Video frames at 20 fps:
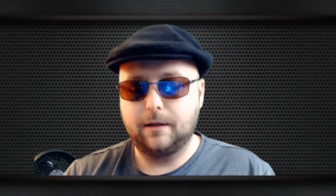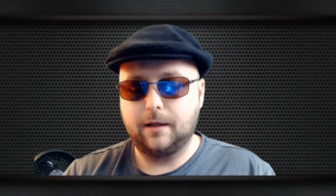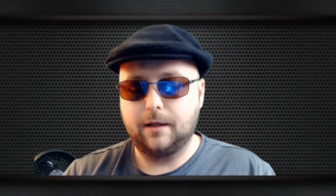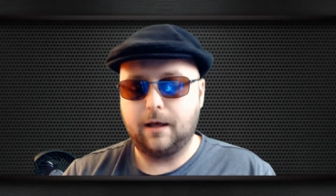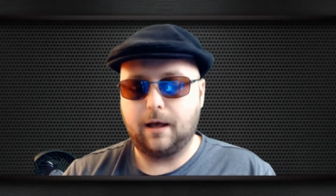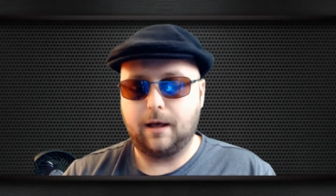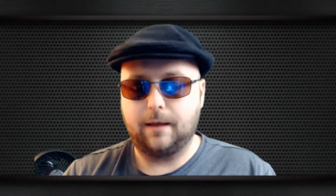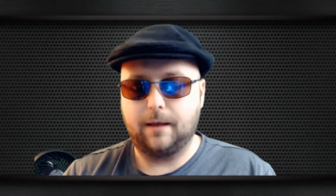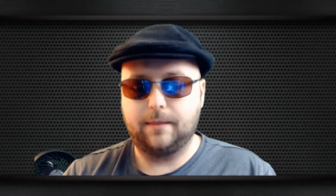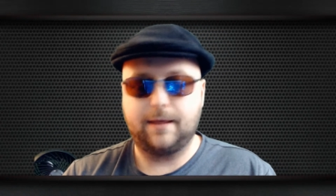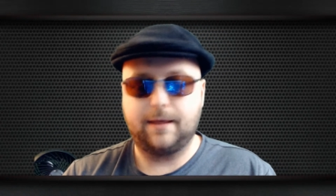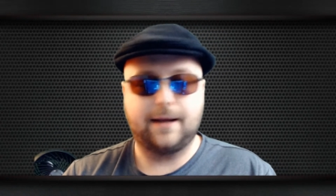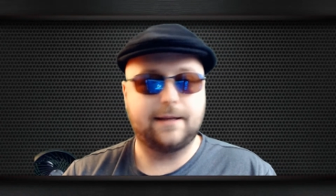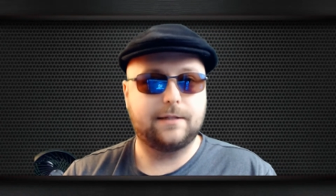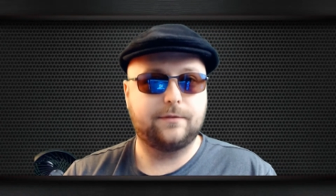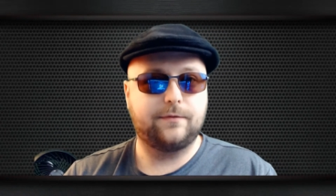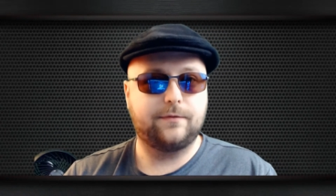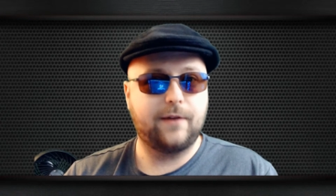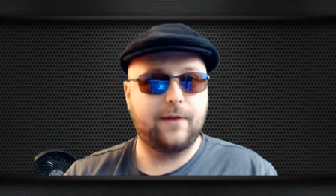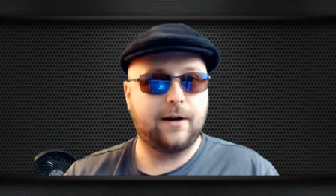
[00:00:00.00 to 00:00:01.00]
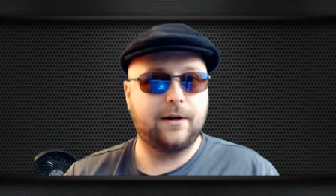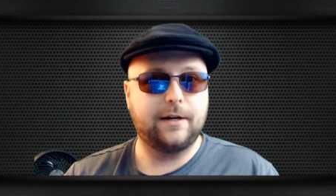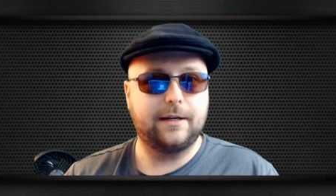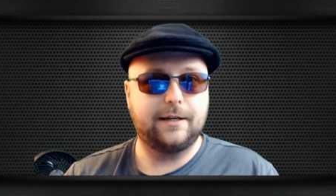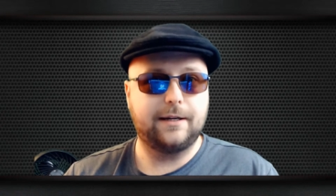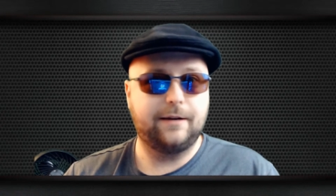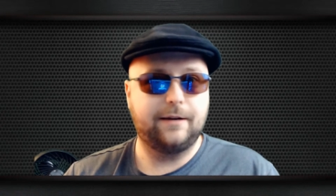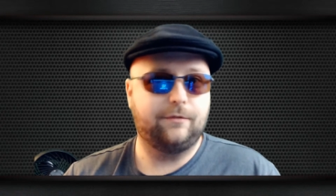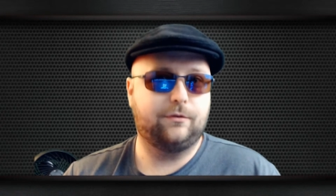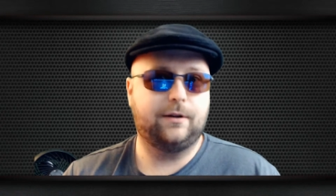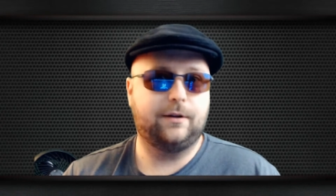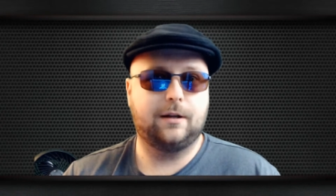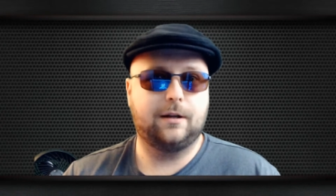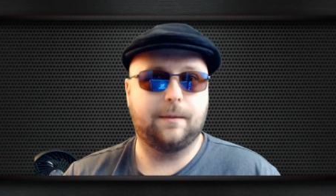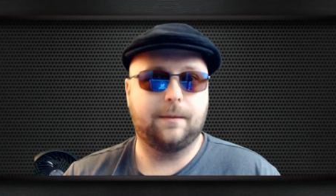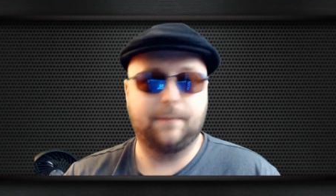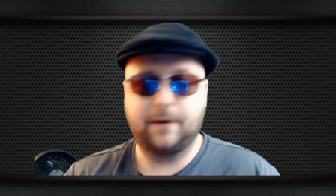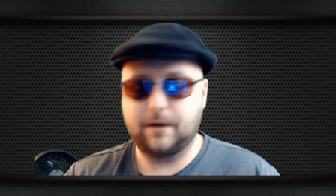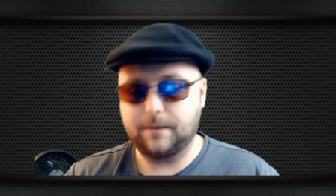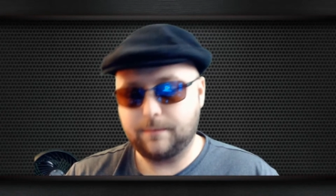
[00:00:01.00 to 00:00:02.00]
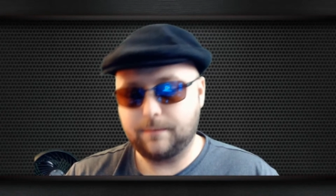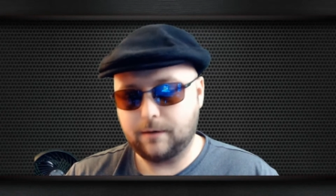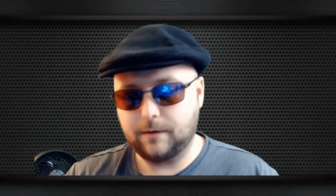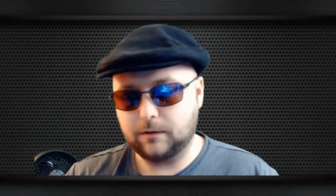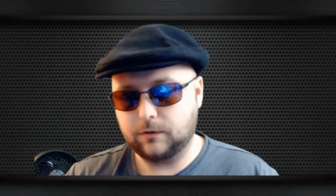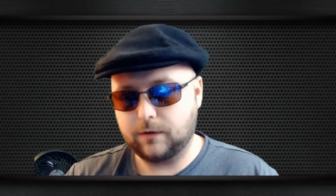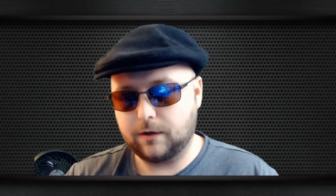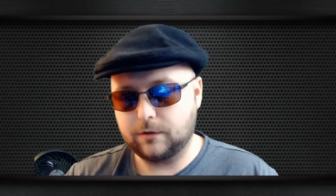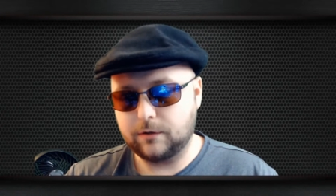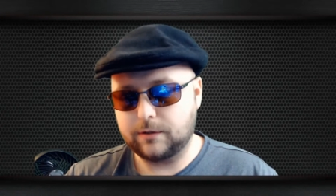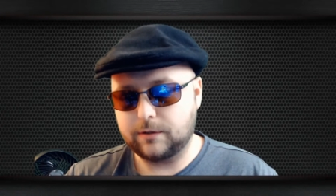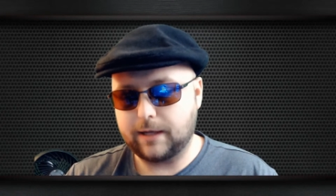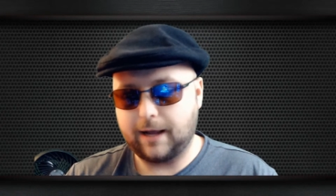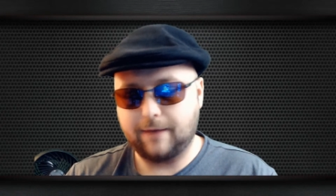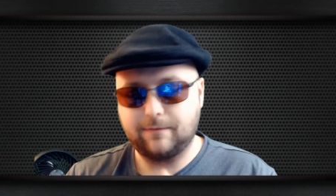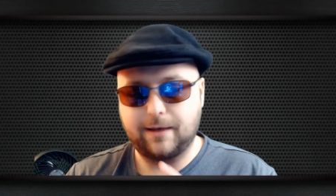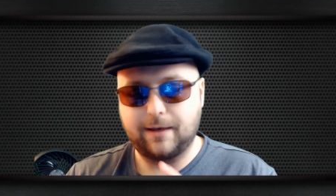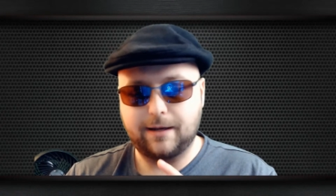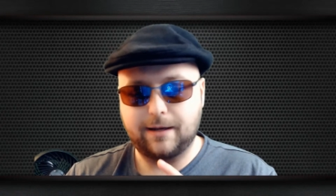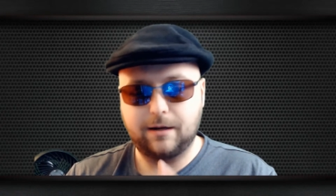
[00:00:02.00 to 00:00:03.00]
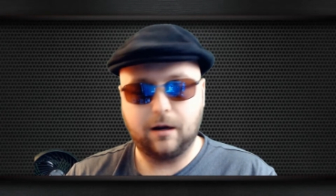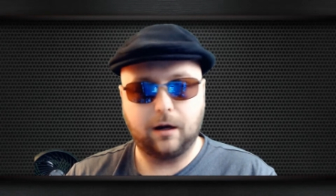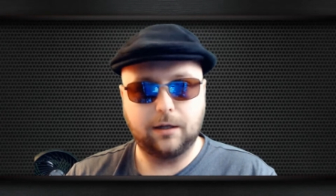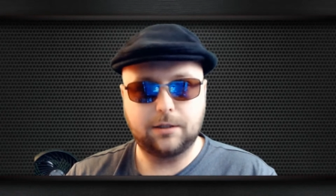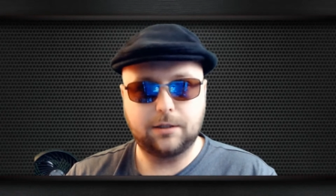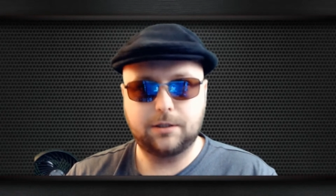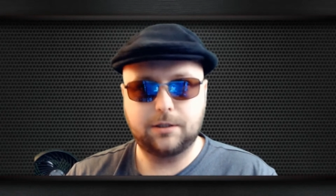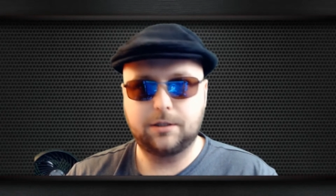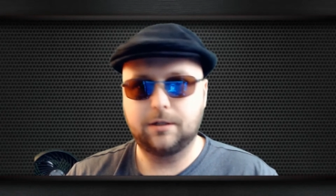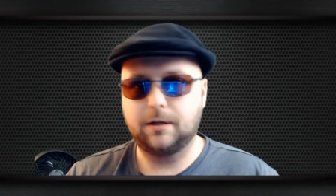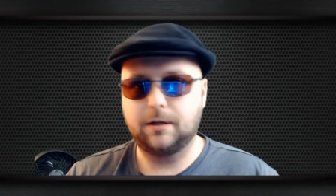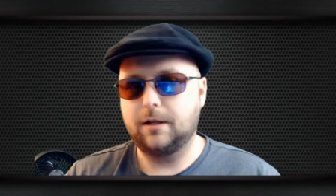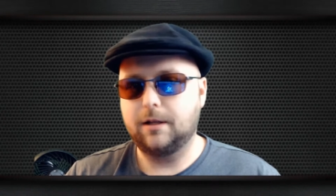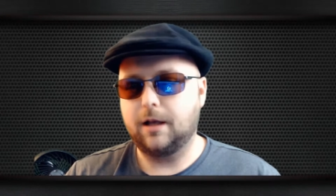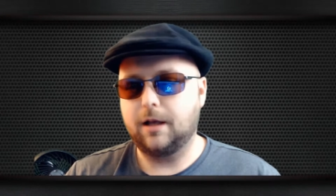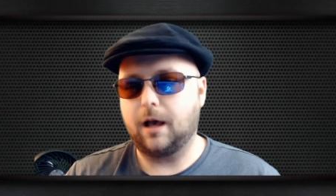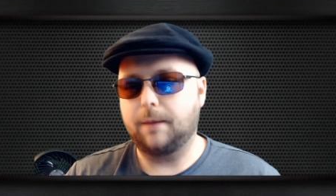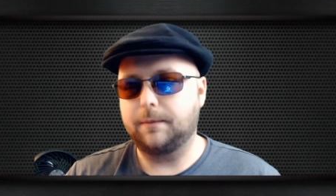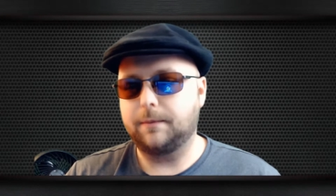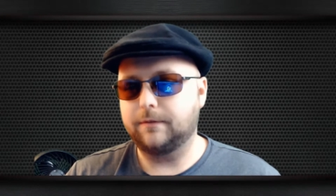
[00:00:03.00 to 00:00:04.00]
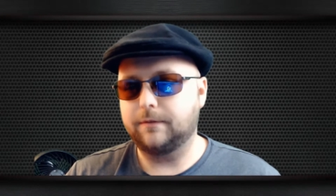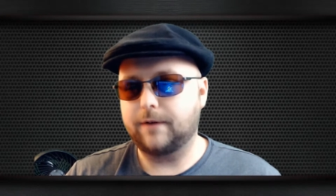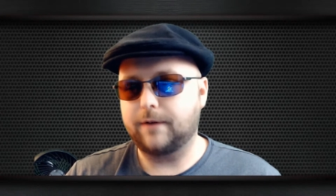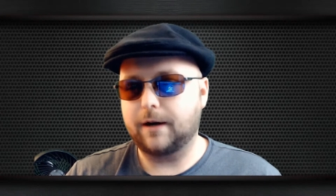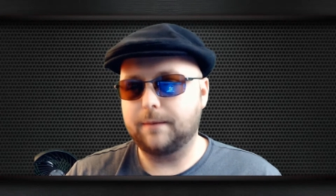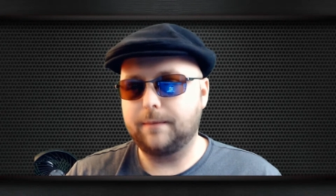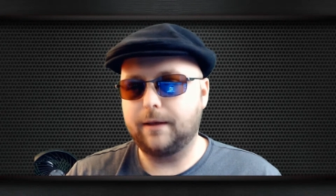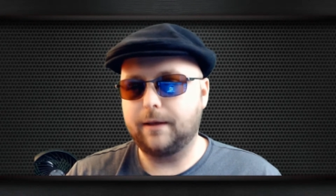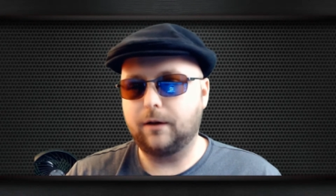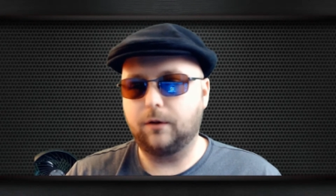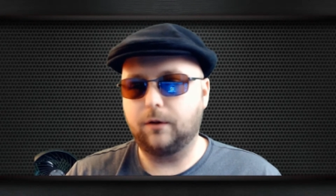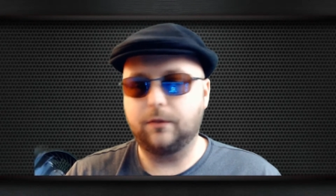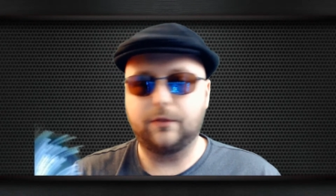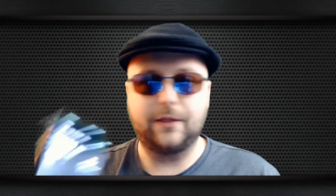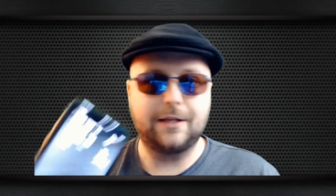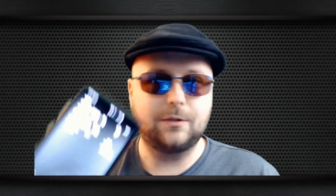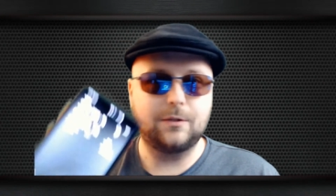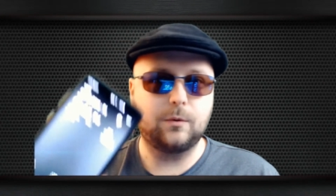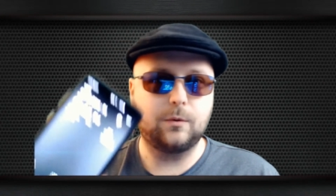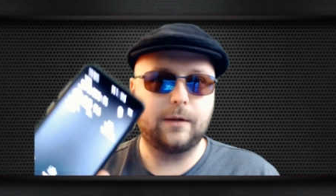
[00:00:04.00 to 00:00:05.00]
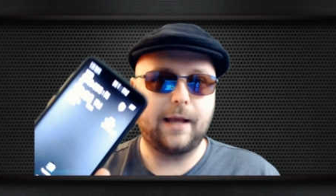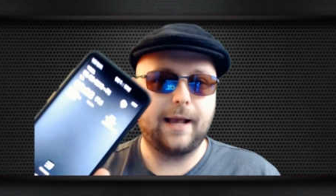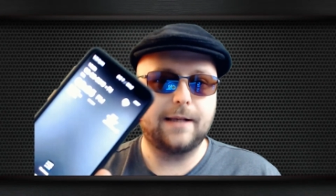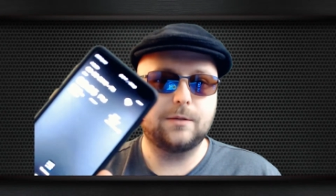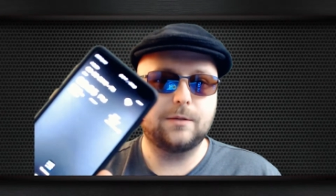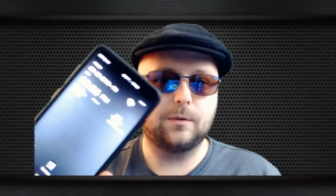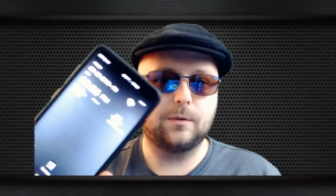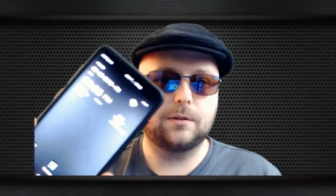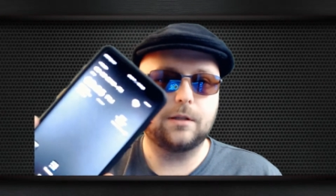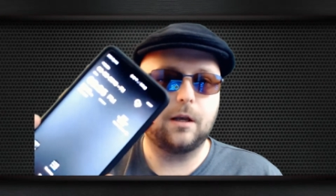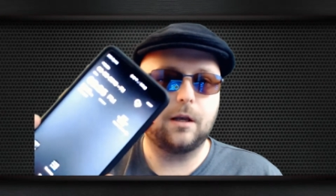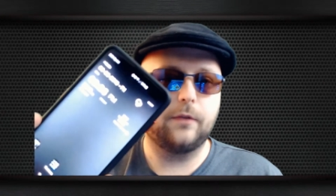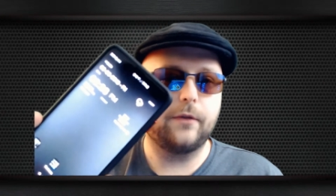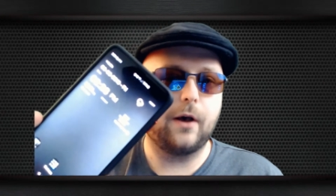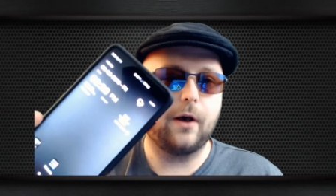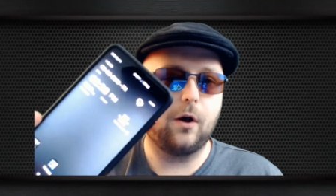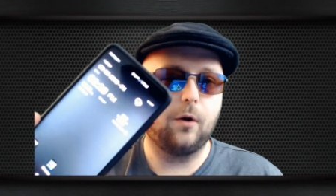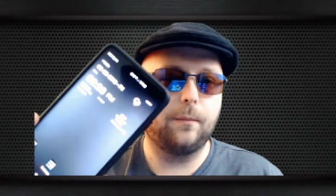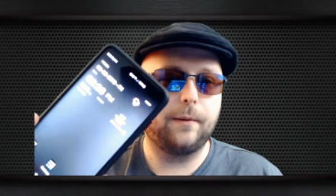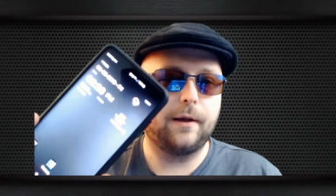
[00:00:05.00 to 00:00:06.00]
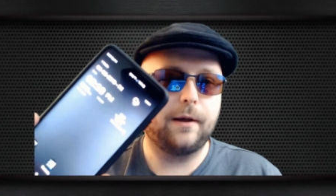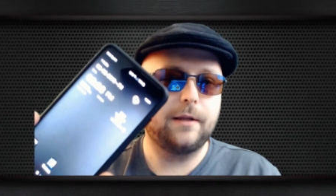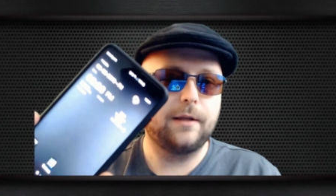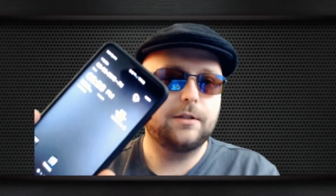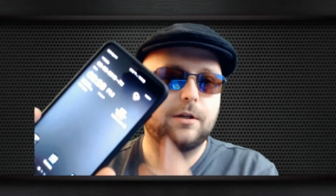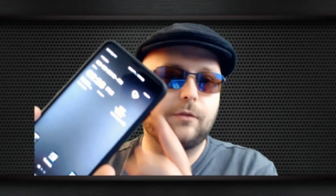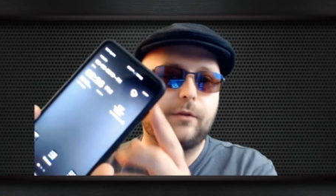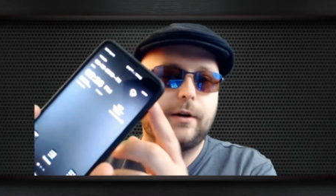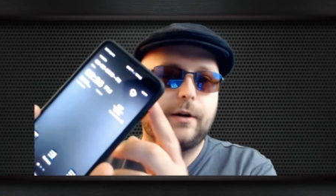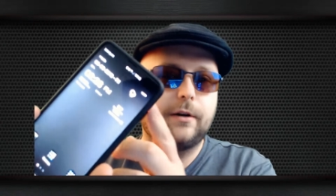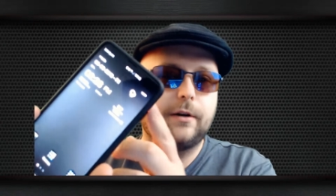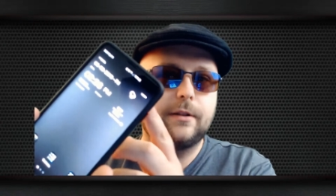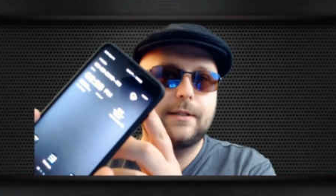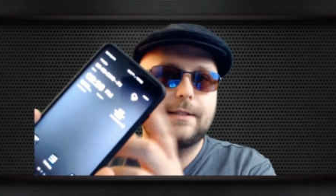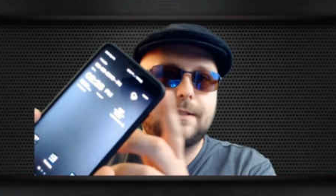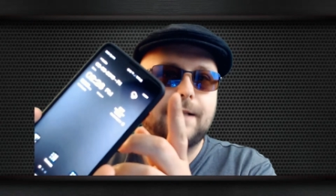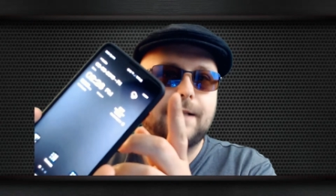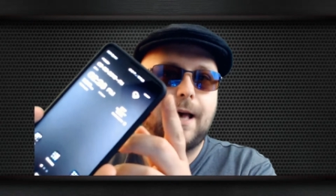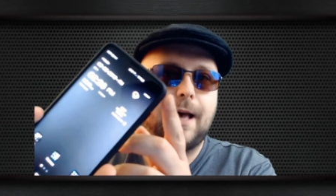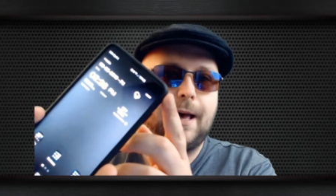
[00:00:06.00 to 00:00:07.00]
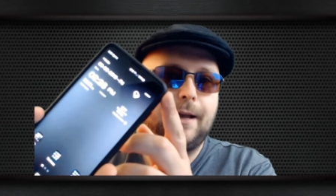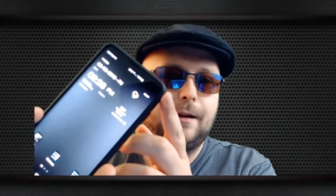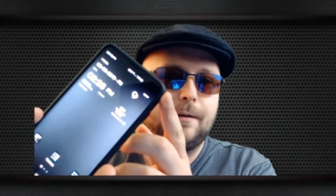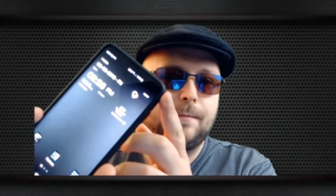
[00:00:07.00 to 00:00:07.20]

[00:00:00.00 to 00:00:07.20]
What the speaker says: That is very different compared to most phones. They have that notch up in the very middle. This one has what's called the hole punch over here in the side.